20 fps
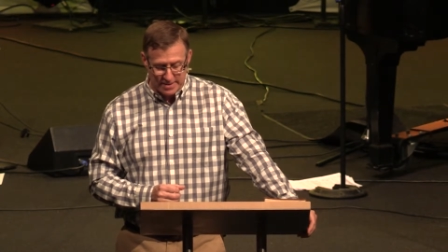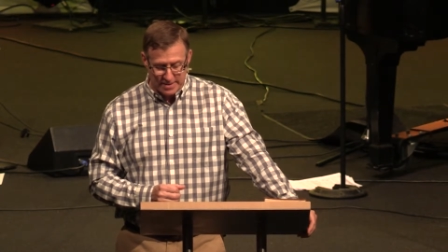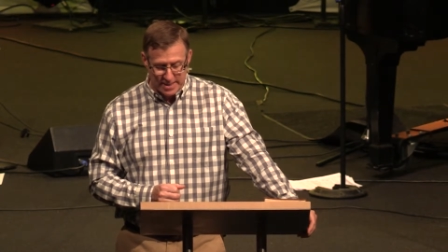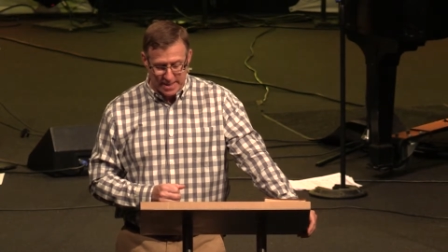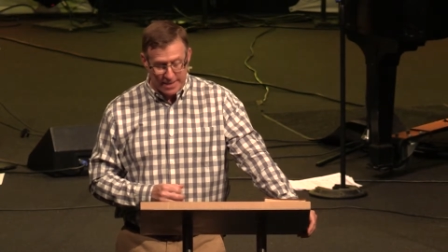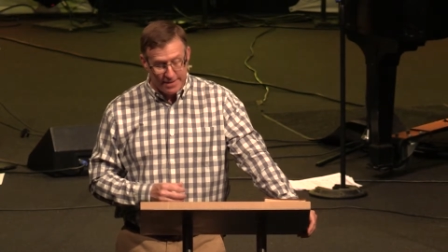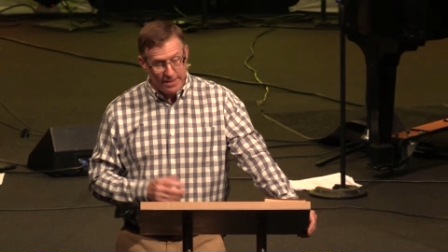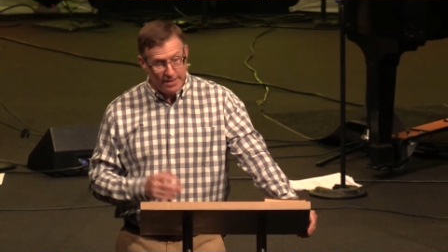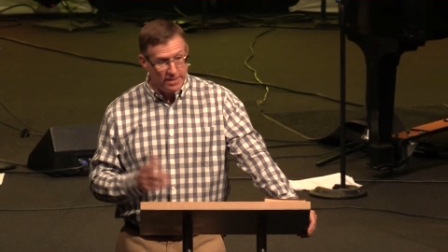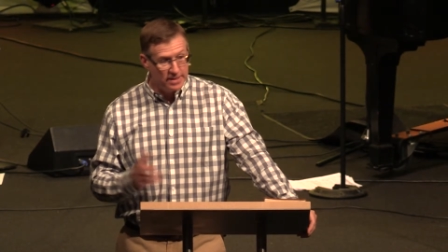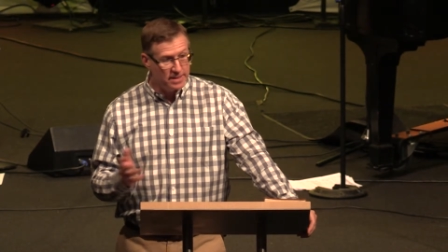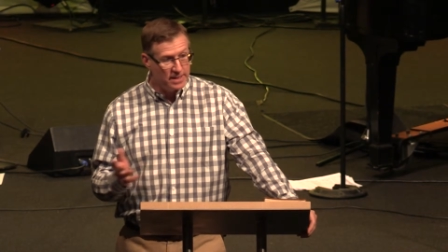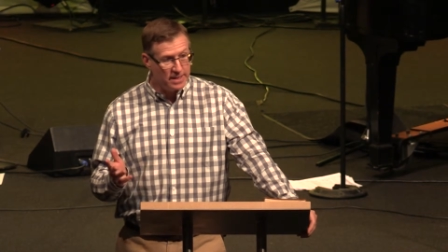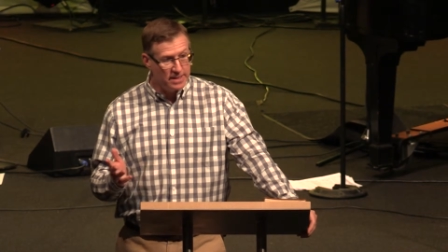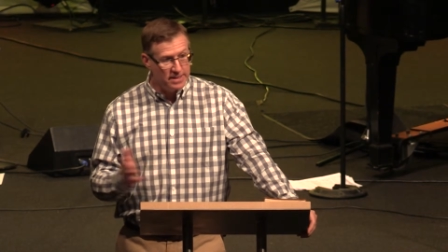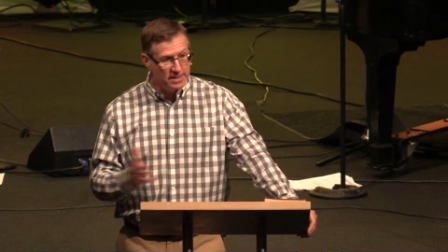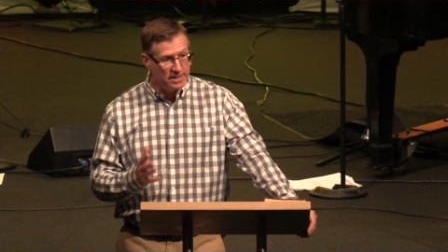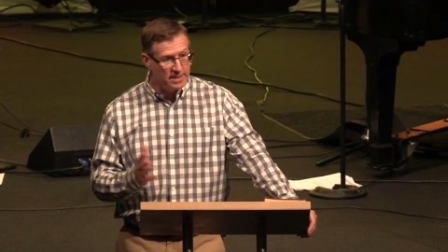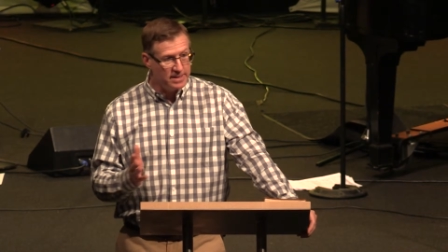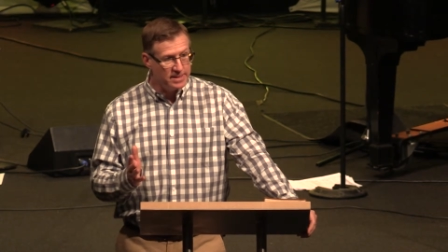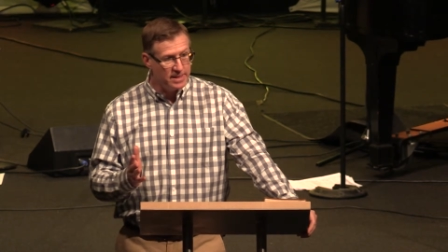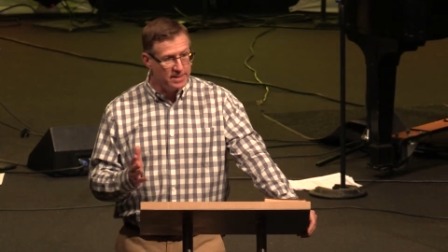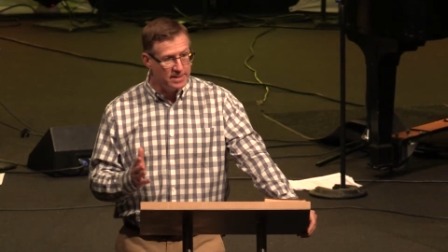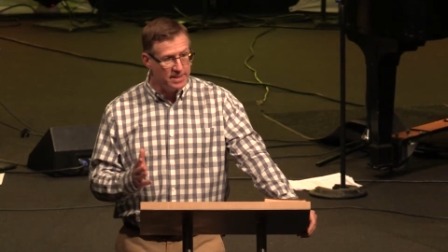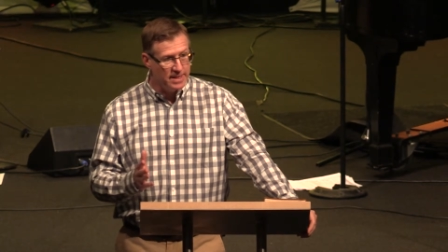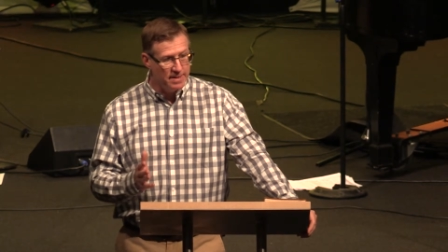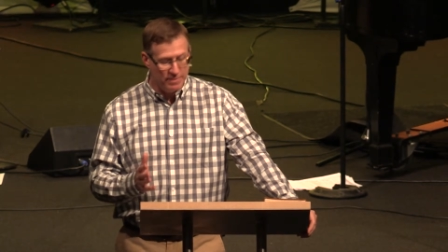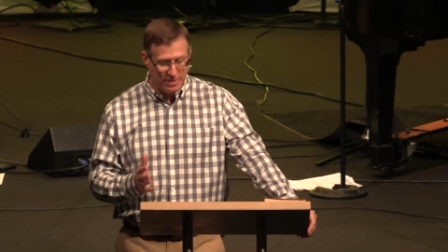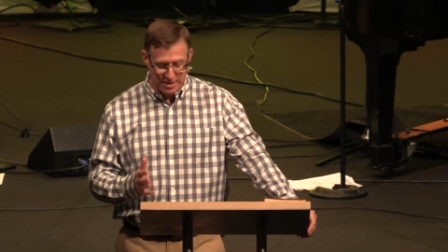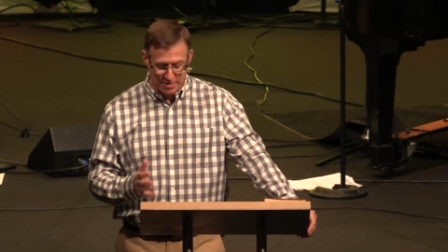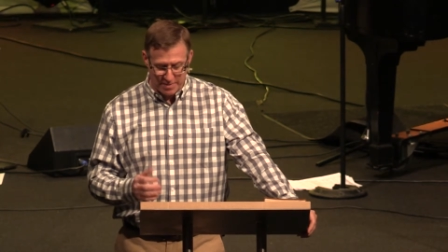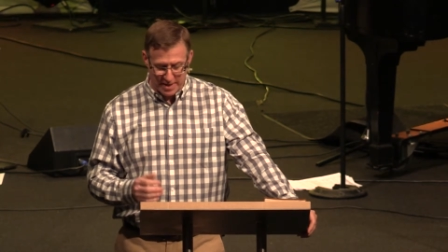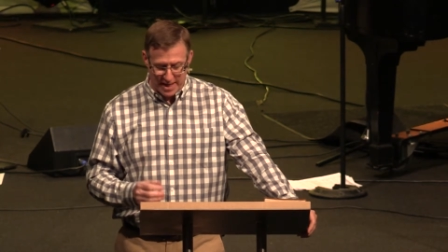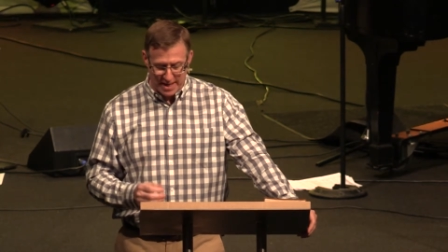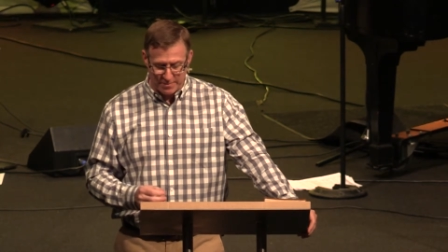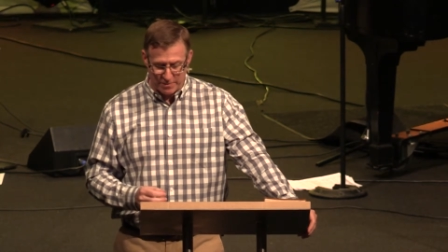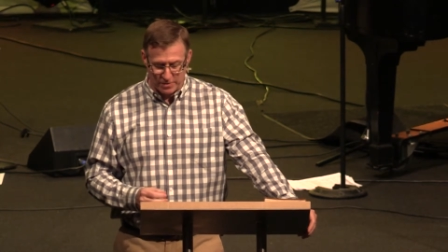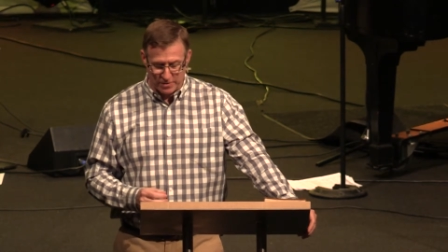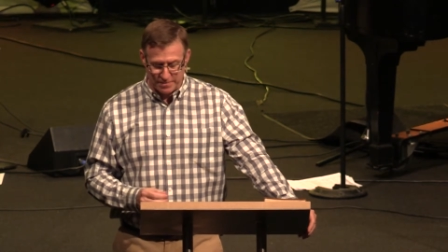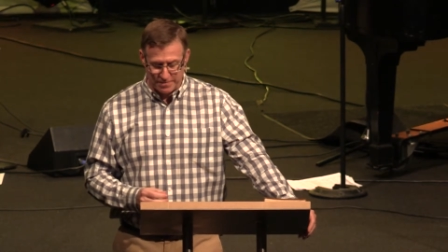And this is a consistent theme in the
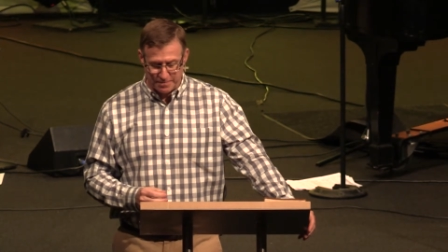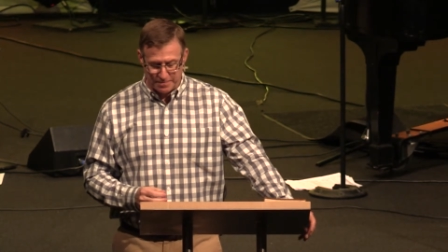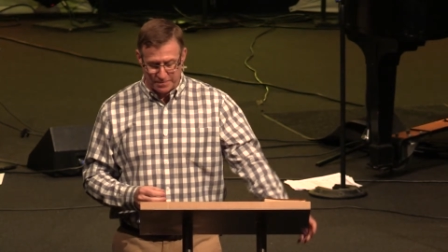Bible.